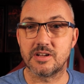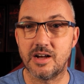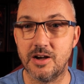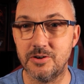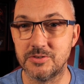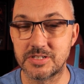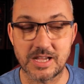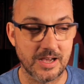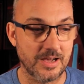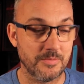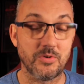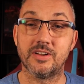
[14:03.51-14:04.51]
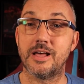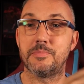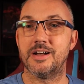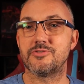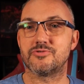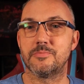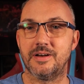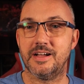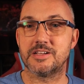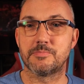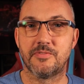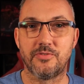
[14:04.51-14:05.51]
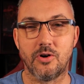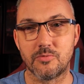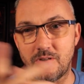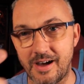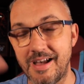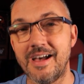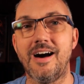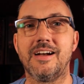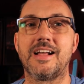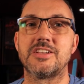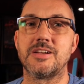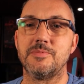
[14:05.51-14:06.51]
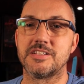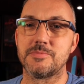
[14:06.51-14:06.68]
code on our Patreon page before. Right, I'll catch up with you